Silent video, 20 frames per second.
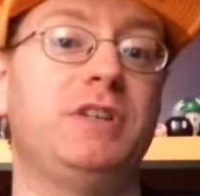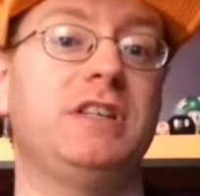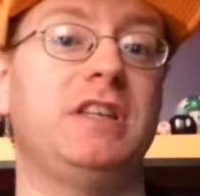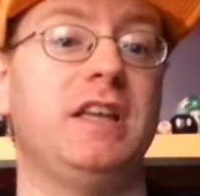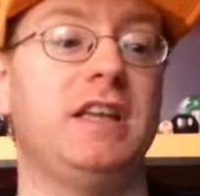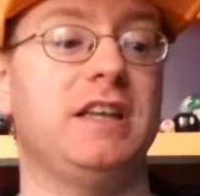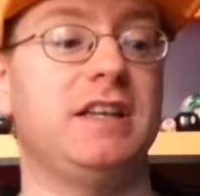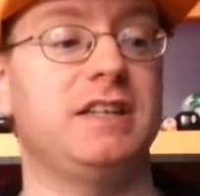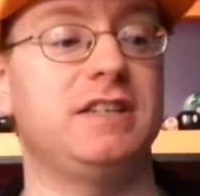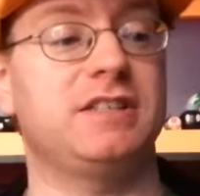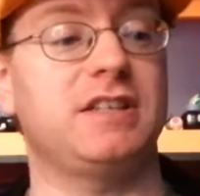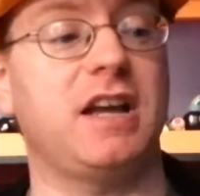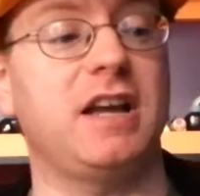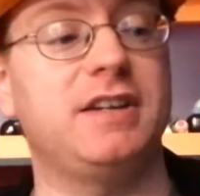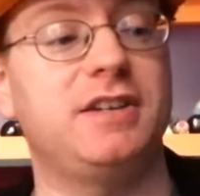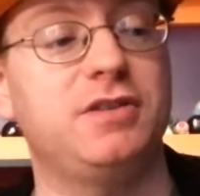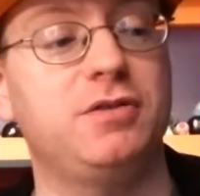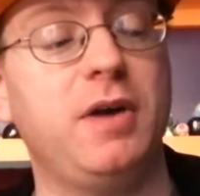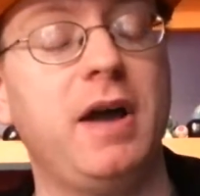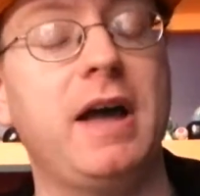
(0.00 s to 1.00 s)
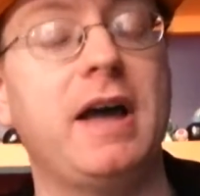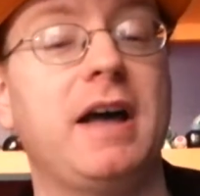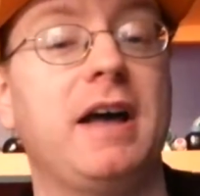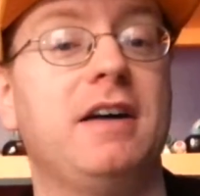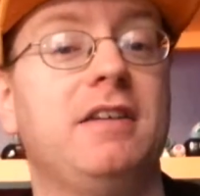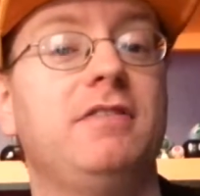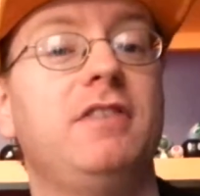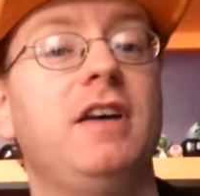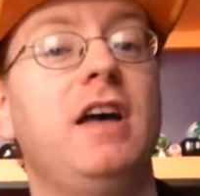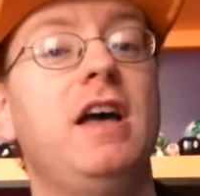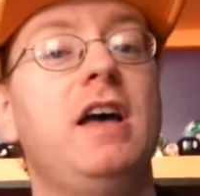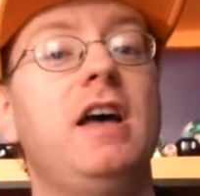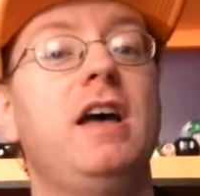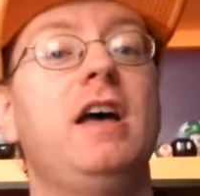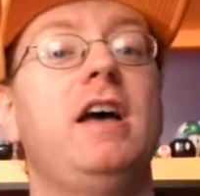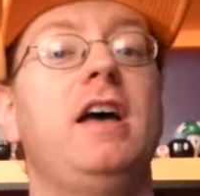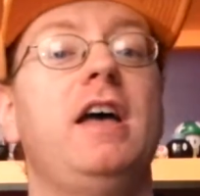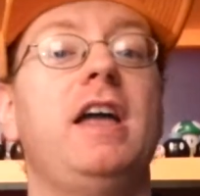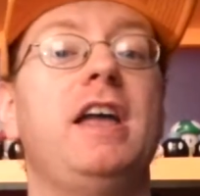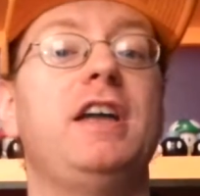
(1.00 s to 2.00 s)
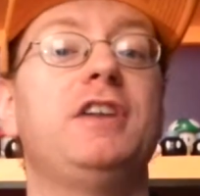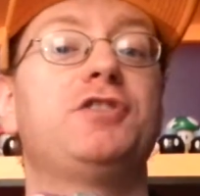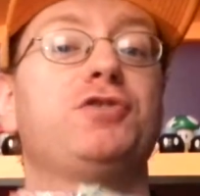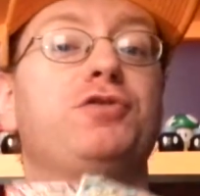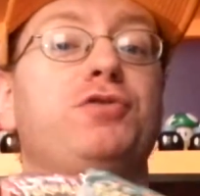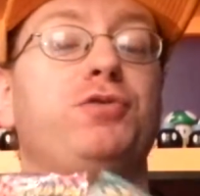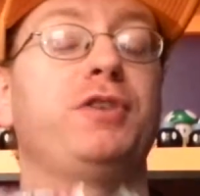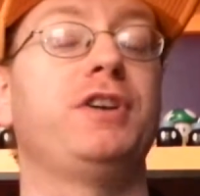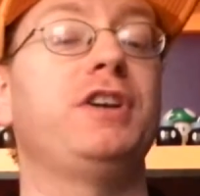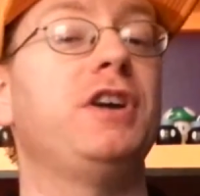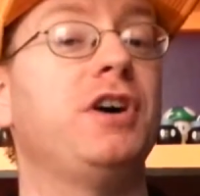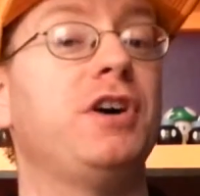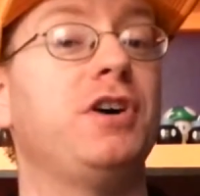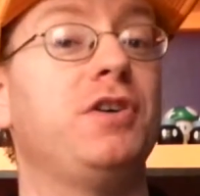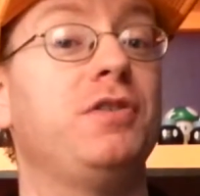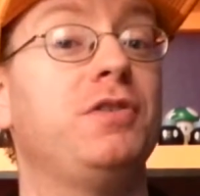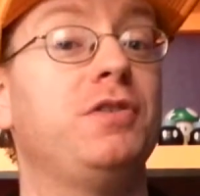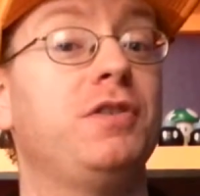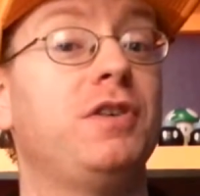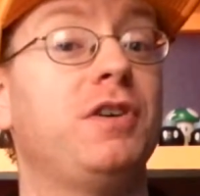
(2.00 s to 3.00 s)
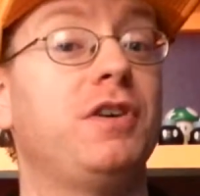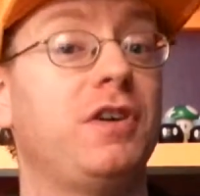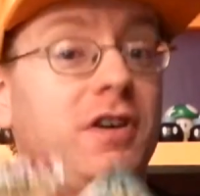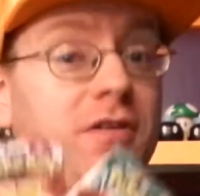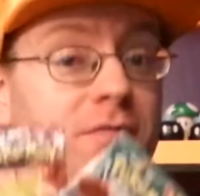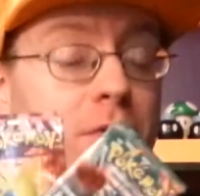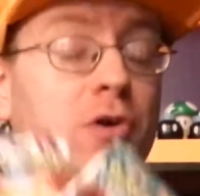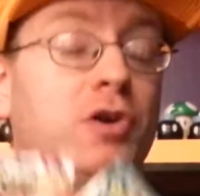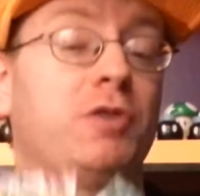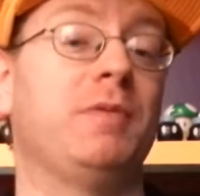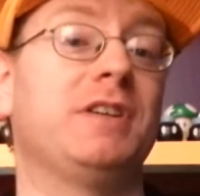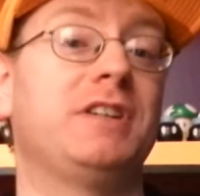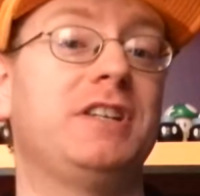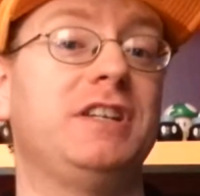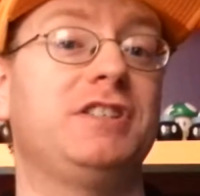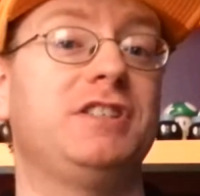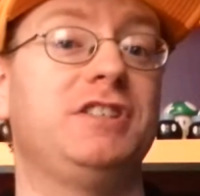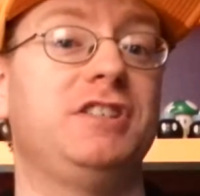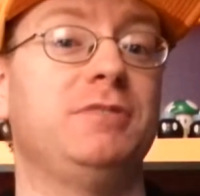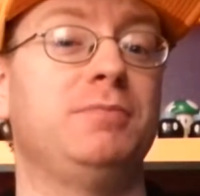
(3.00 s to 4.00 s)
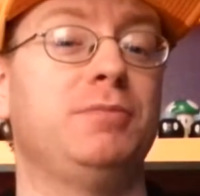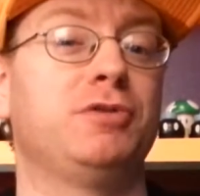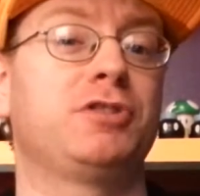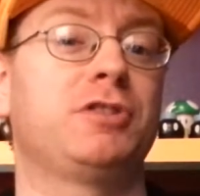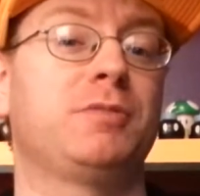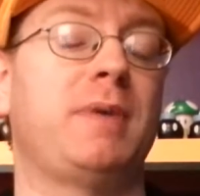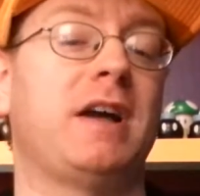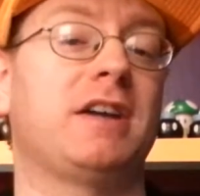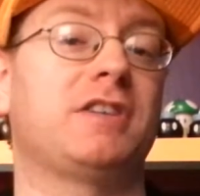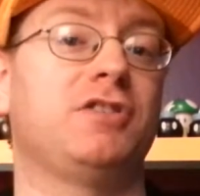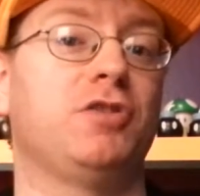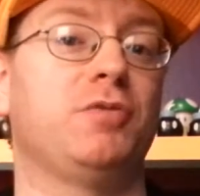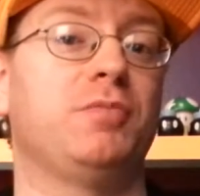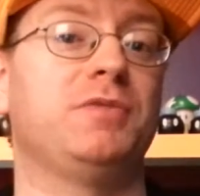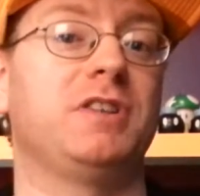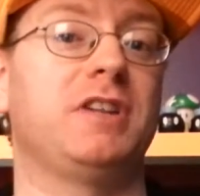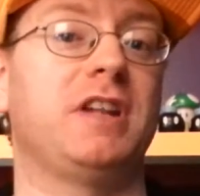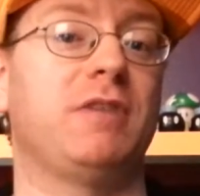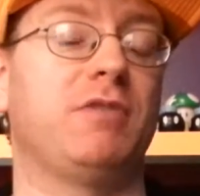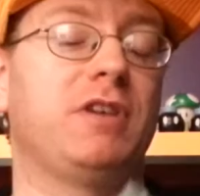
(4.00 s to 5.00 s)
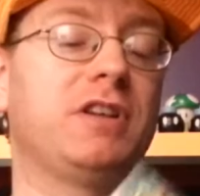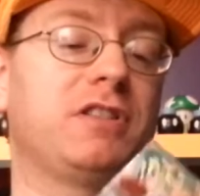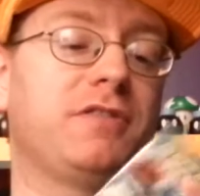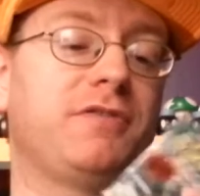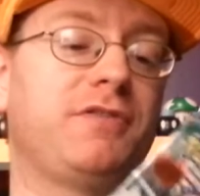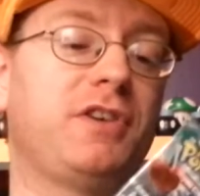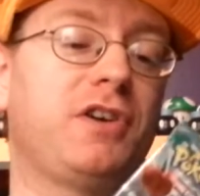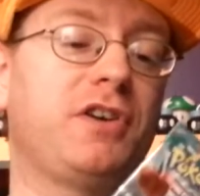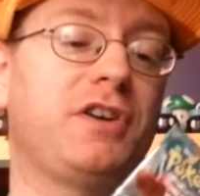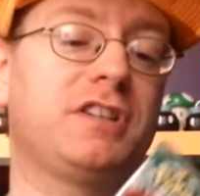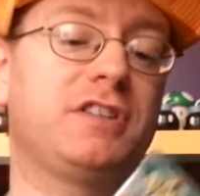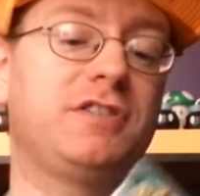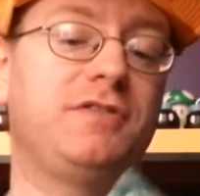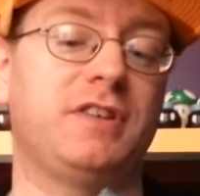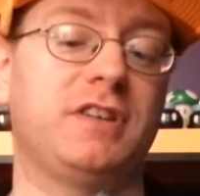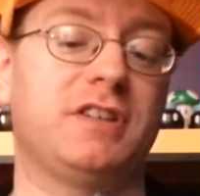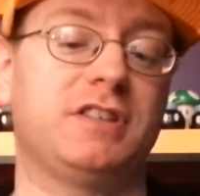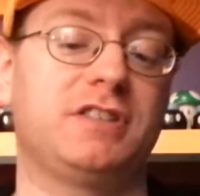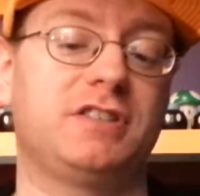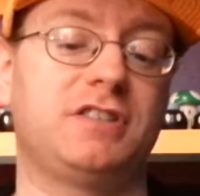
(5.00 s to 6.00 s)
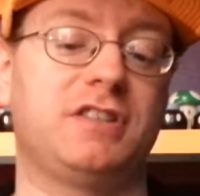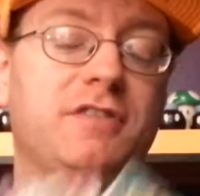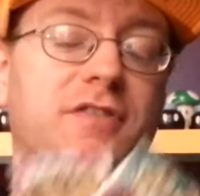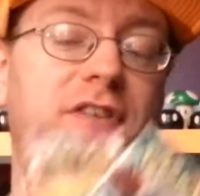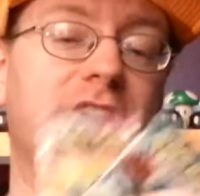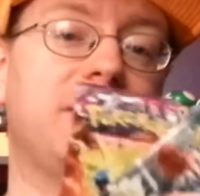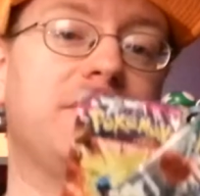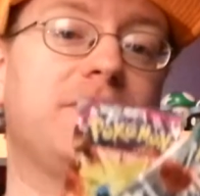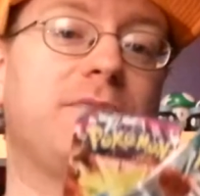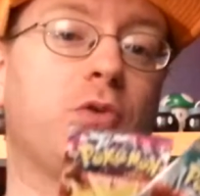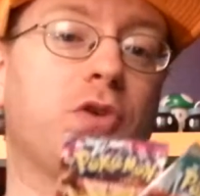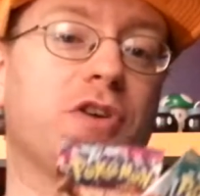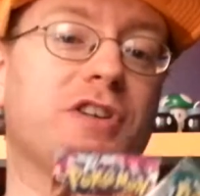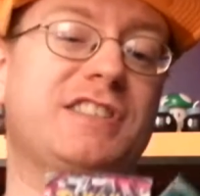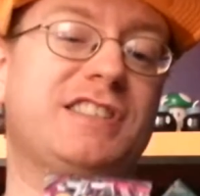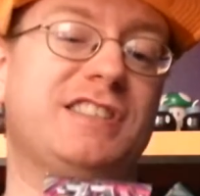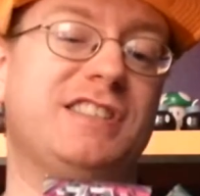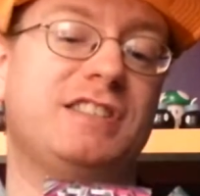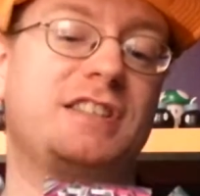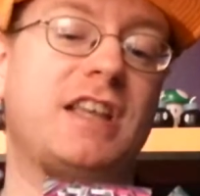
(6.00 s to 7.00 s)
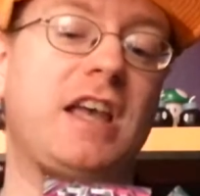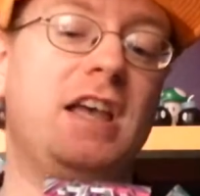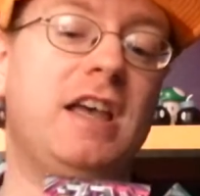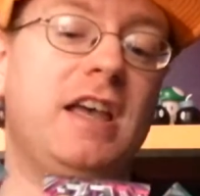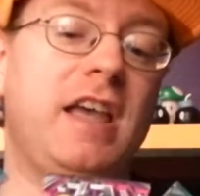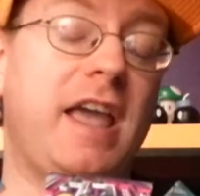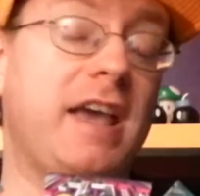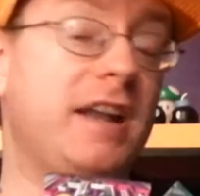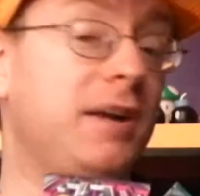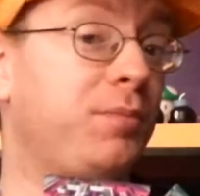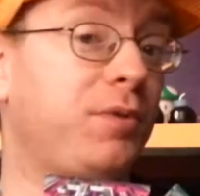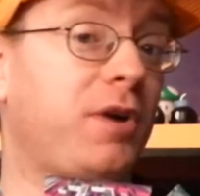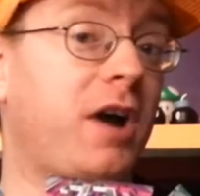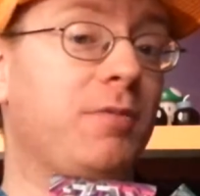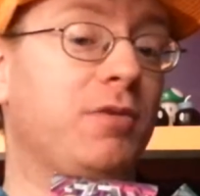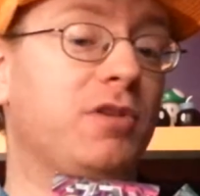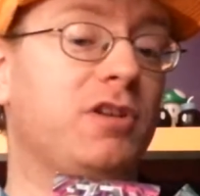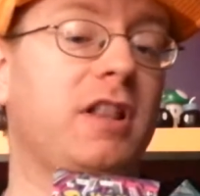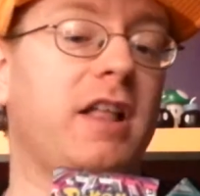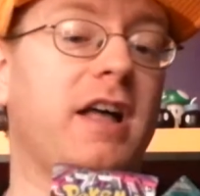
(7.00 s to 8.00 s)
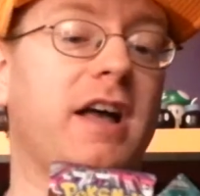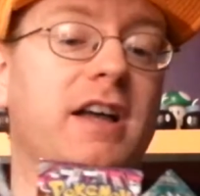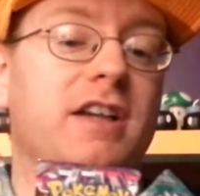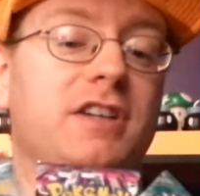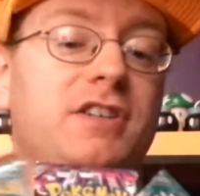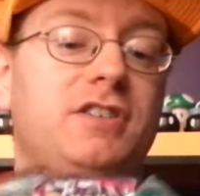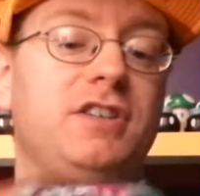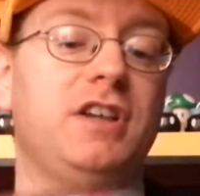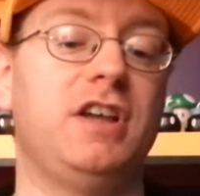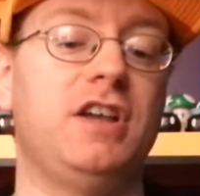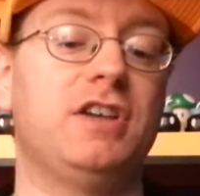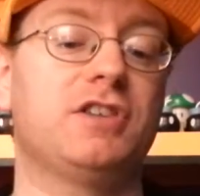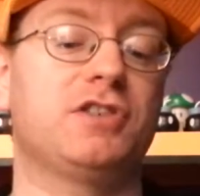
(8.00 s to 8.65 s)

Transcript: week is I do have a trio of Pokemon TCG booster packs to open today. We got the Furious Fist, the Phantom Forces, and a Primal Clash.